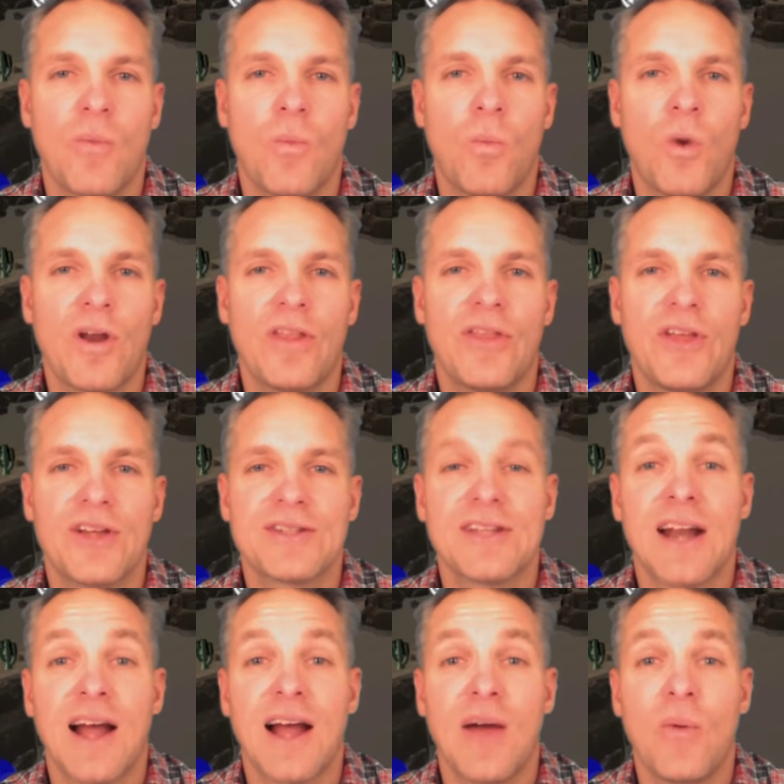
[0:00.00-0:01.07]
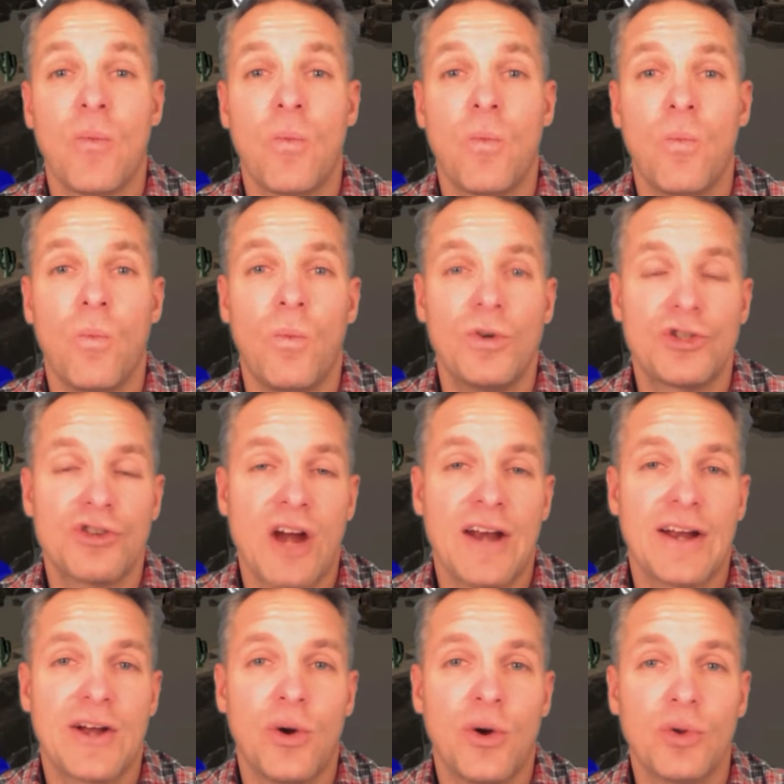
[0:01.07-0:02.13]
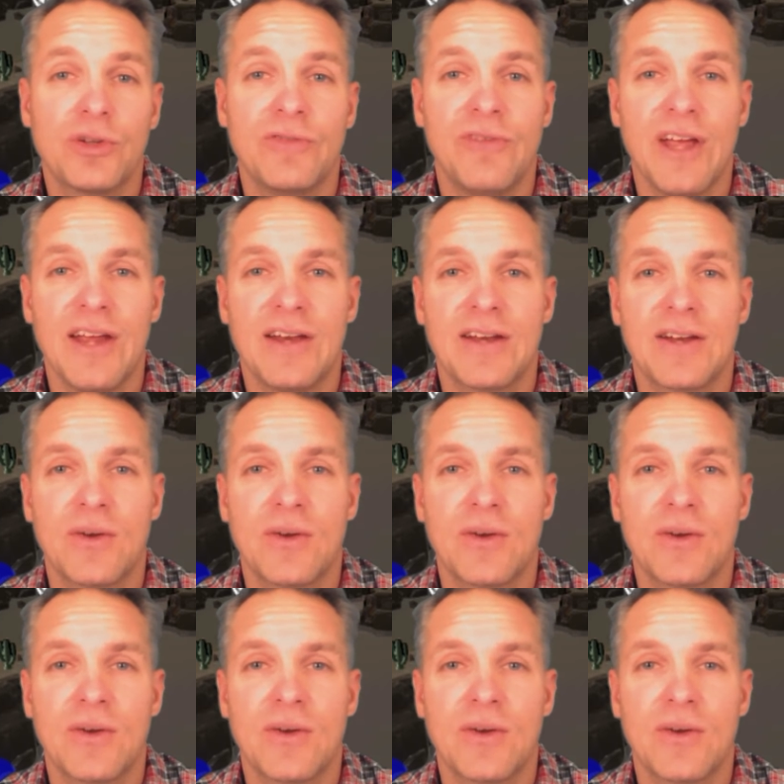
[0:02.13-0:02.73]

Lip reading: one of the things that I was trying to cultivate